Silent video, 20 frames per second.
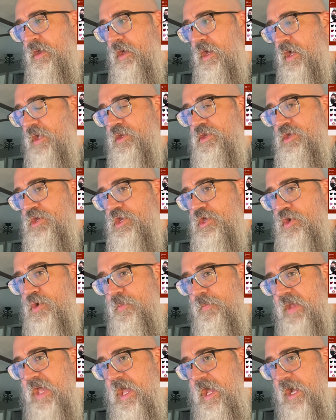new
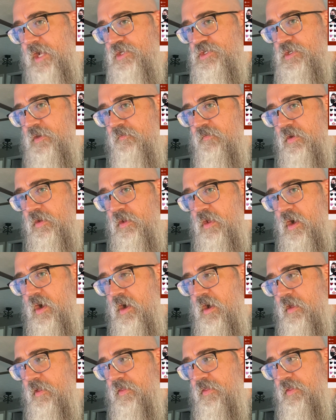patch of
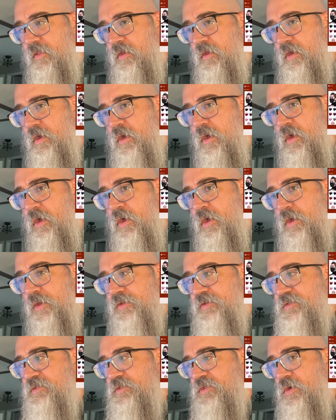cloth
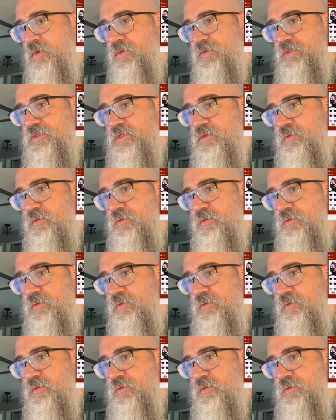sewn